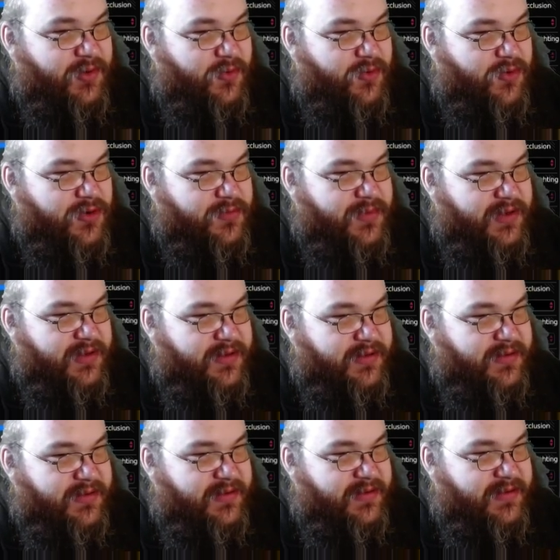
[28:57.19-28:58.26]
orb
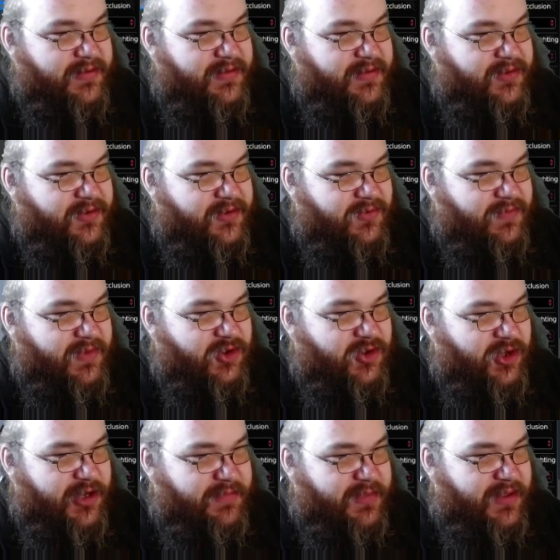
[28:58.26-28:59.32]

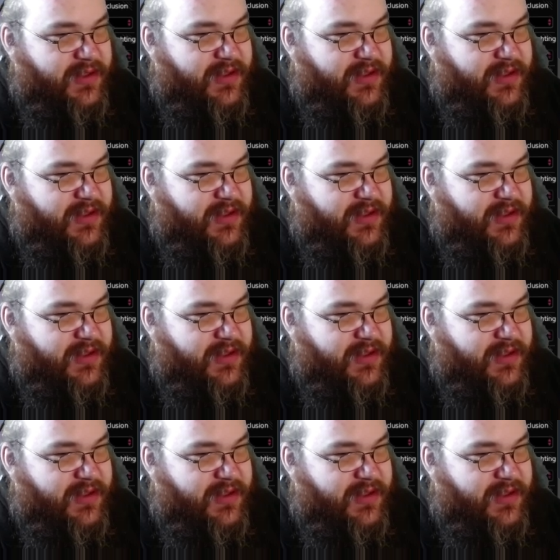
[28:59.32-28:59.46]
shape,